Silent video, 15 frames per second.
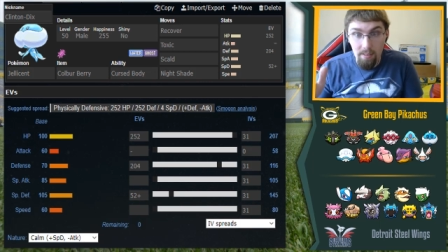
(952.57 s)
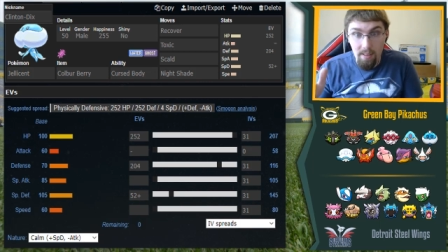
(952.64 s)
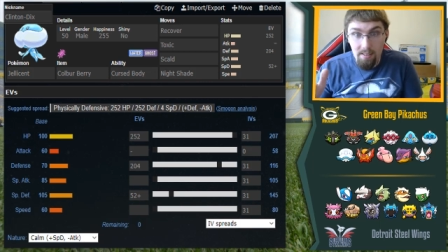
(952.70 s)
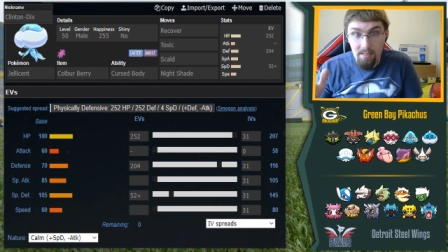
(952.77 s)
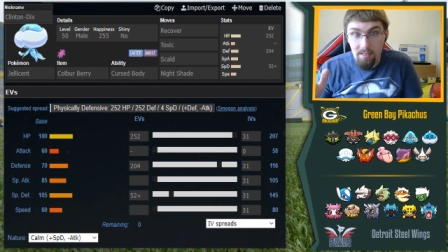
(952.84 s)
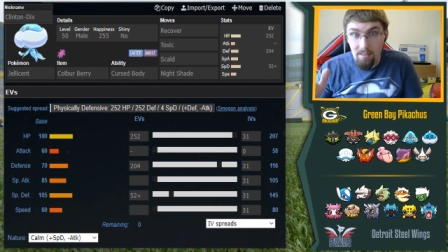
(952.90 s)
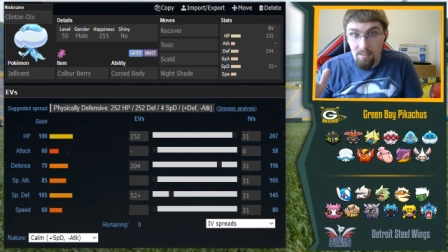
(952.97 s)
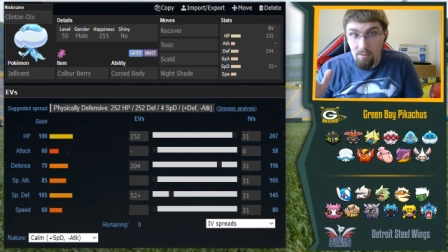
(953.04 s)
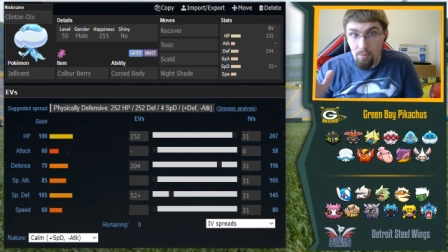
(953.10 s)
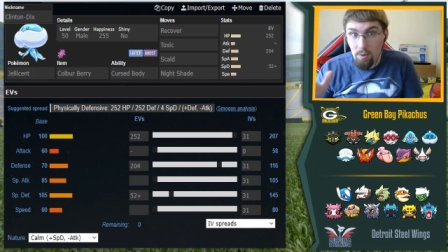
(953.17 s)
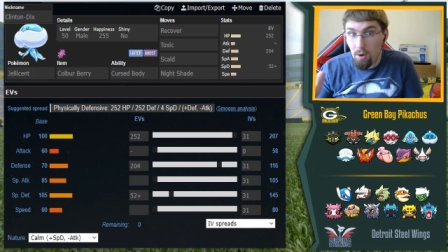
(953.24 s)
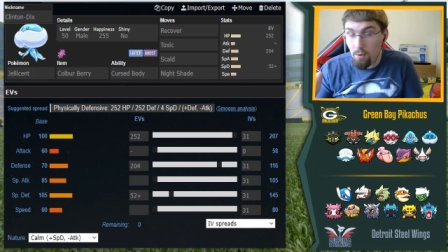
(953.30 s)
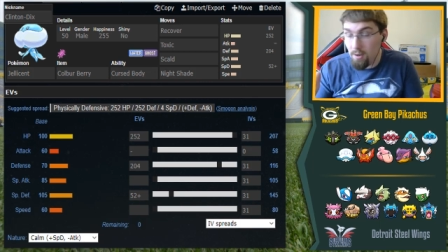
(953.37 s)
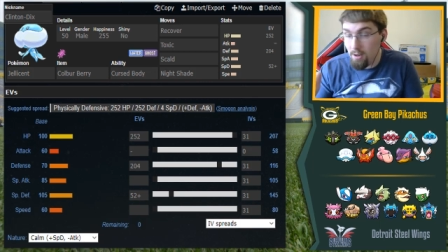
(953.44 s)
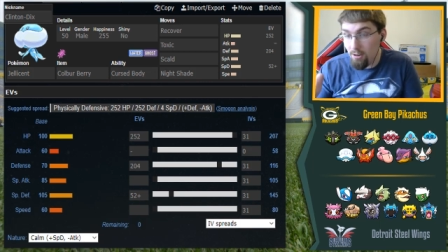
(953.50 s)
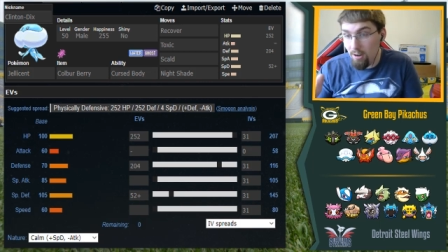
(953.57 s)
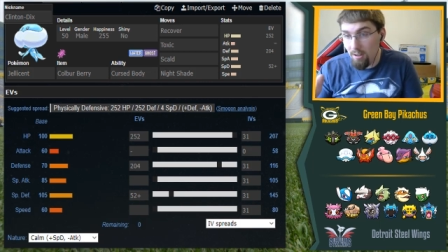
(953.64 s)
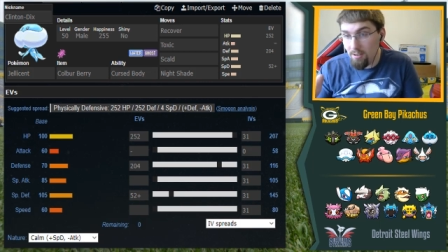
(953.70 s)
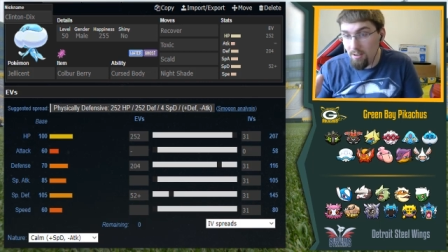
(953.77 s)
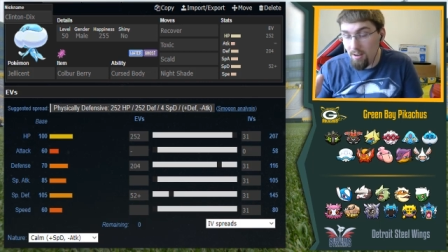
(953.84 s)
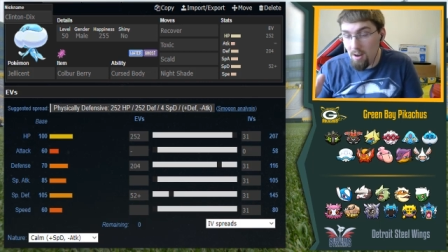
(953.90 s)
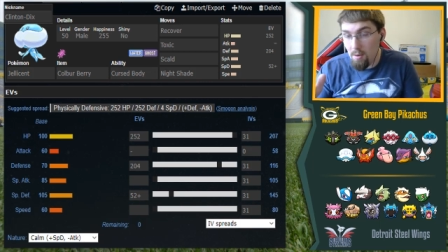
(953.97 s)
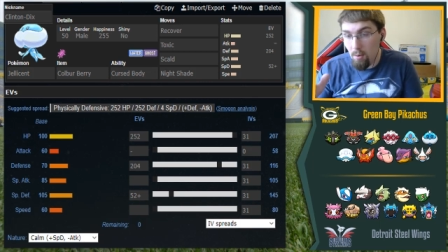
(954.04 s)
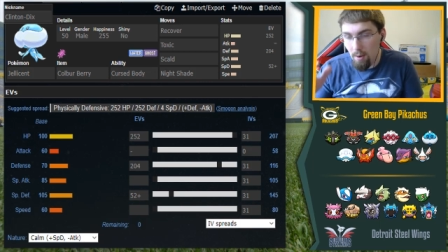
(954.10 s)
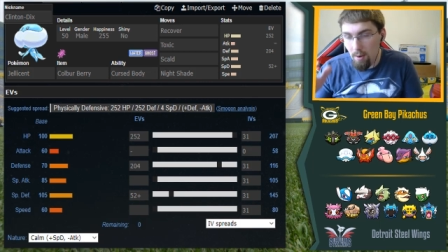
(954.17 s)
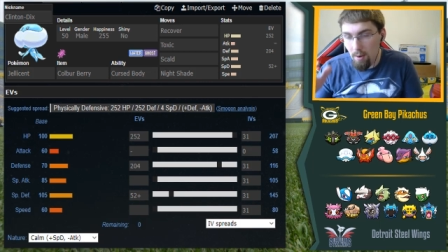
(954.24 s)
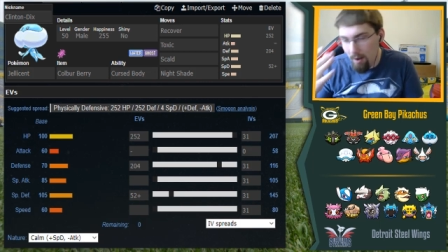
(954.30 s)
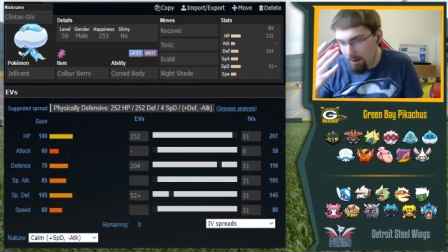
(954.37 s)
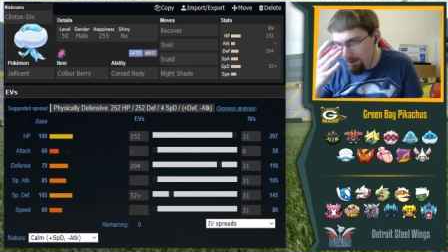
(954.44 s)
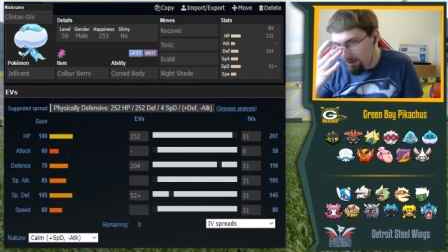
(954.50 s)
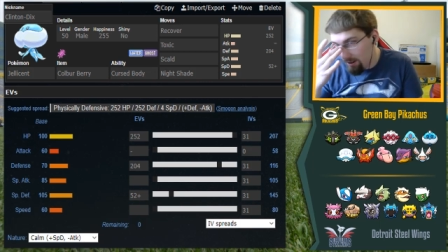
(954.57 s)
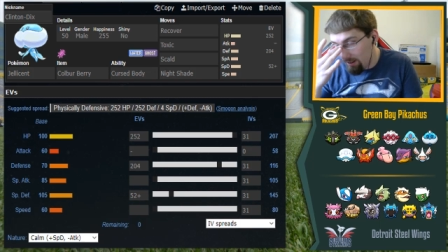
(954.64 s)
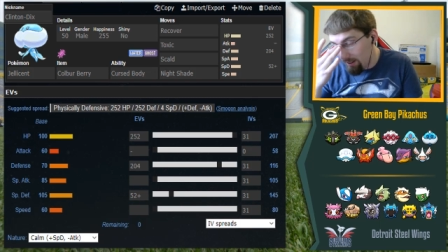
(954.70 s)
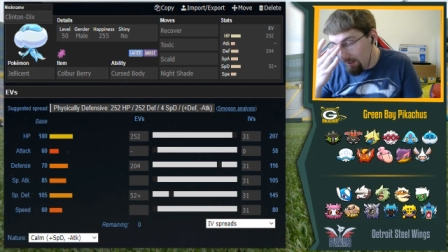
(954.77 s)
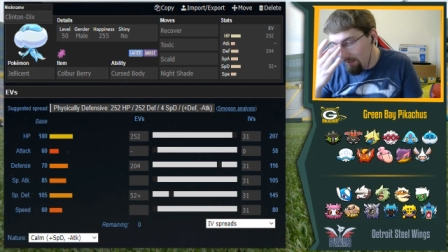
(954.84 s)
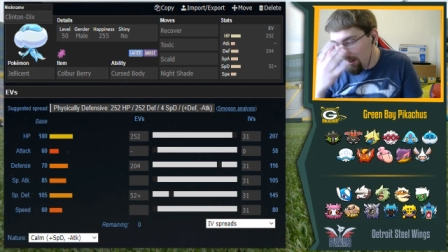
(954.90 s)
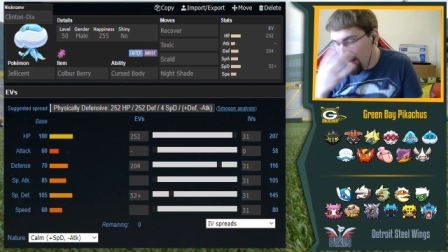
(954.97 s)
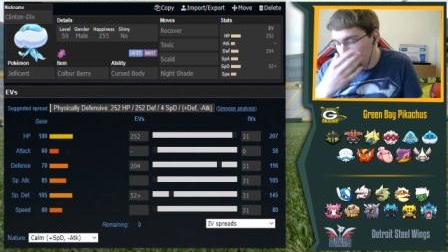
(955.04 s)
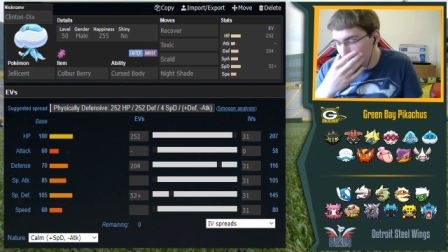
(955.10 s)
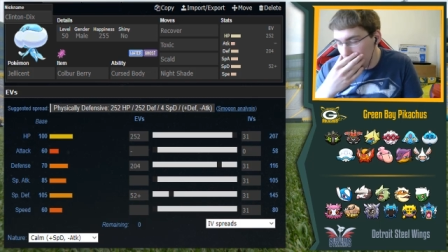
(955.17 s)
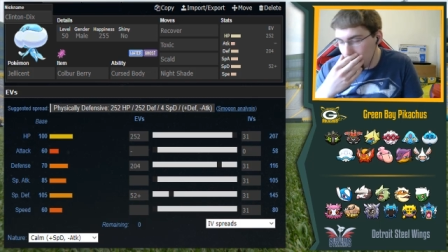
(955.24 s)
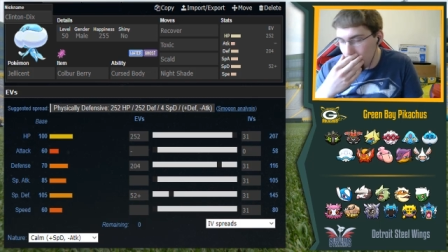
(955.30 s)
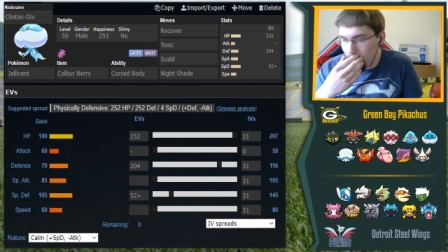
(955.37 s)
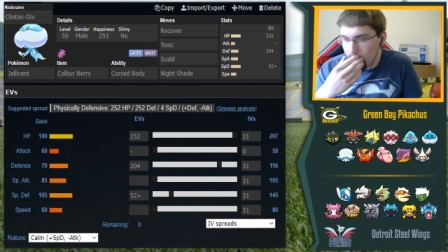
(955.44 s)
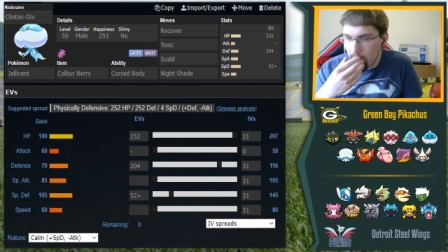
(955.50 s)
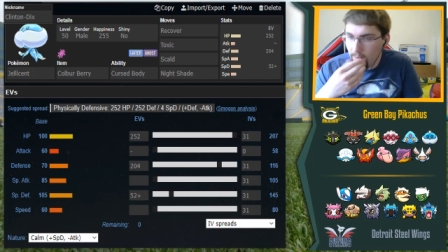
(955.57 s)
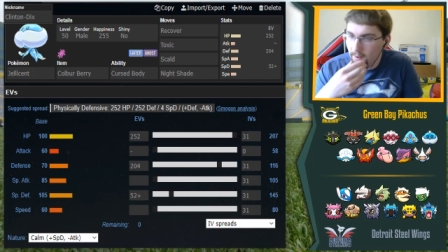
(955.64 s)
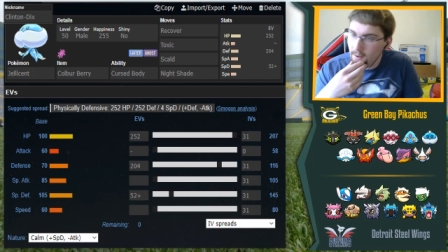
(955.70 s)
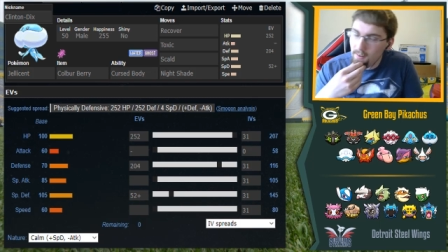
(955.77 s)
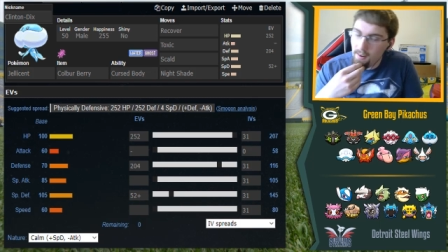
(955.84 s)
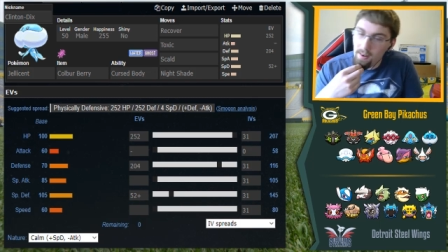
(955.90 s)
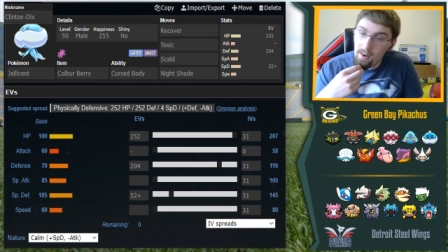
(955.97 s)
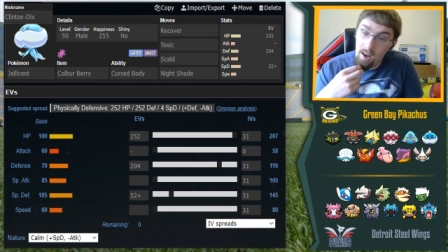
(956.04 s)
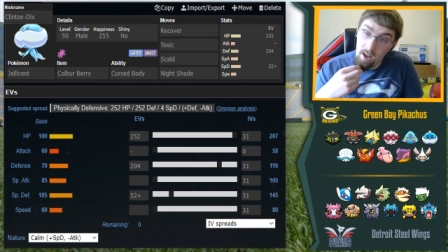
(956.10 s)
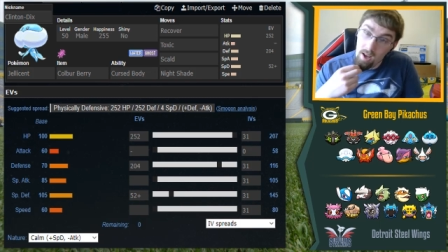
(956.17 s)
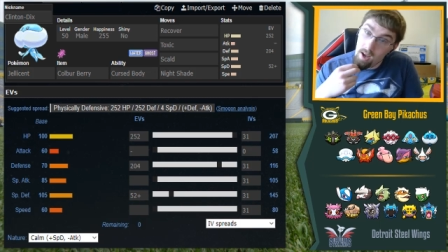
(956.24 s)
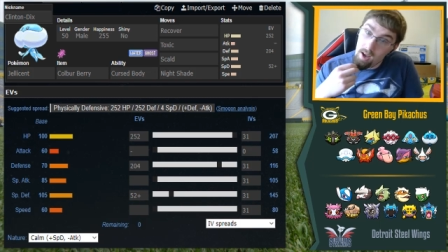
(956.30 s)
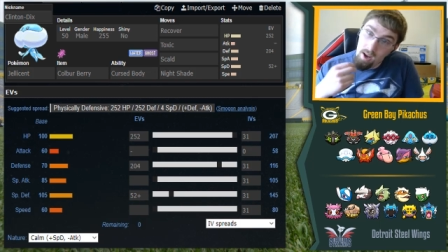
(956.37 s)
unless we don't need Jellicent anymore, I'm not just going to leave it in versus a Tyranitar.